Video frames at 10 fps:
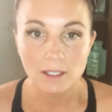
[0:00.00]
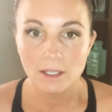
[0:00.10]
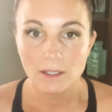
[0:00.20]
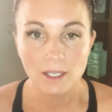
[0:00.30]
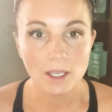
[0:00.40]

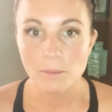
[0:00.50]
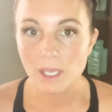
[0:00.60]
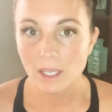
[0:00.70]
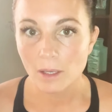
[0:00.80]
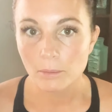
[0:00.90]
a
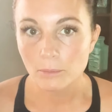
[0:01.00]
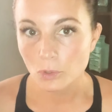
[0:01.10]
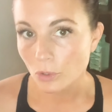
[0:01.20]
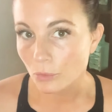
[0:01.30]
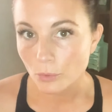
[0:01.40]

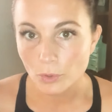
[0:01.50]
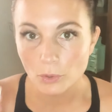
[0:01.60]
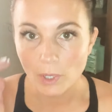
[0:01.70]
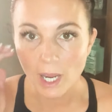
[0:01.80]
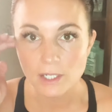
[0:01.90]
makeup
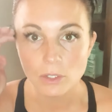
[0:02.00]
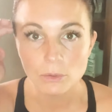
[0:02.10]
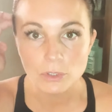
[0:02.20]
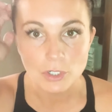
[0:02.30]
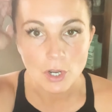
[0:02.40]
guru. I
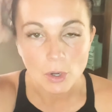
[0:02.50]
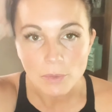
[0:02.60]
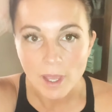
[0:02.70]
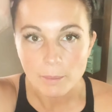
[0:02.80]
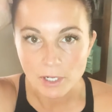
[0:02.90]
don't know
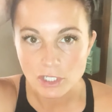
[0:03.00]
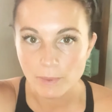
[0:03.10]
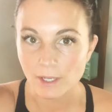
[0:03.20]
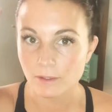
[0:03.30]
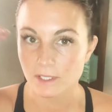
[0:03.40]
that much
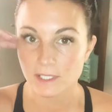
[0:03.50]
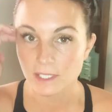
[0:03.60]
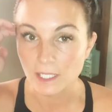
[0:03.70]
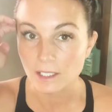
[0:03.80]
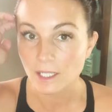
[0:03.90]
about
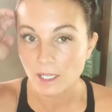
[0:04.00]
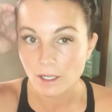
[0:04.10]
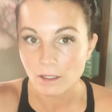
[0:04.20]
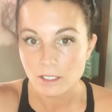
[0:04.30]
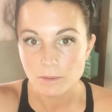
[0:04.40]

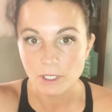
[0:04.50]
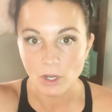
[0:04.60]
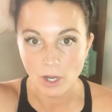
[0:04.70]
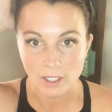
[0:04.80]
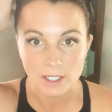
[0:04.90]
skincare, to be
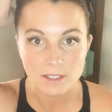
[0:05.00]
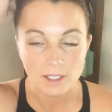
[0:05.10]
honest.